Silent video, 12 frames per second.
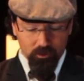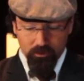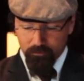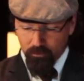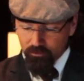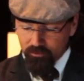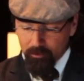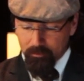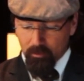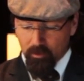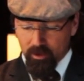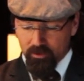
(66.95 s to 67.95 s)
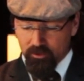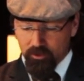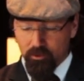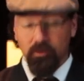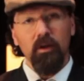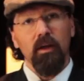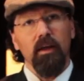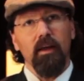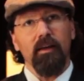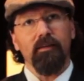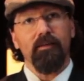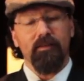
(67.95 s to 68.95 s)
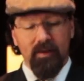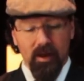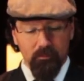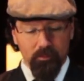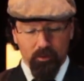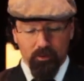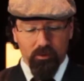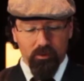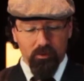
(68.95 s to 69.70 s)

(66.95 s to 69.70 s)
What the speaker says: the first step I want to do is temper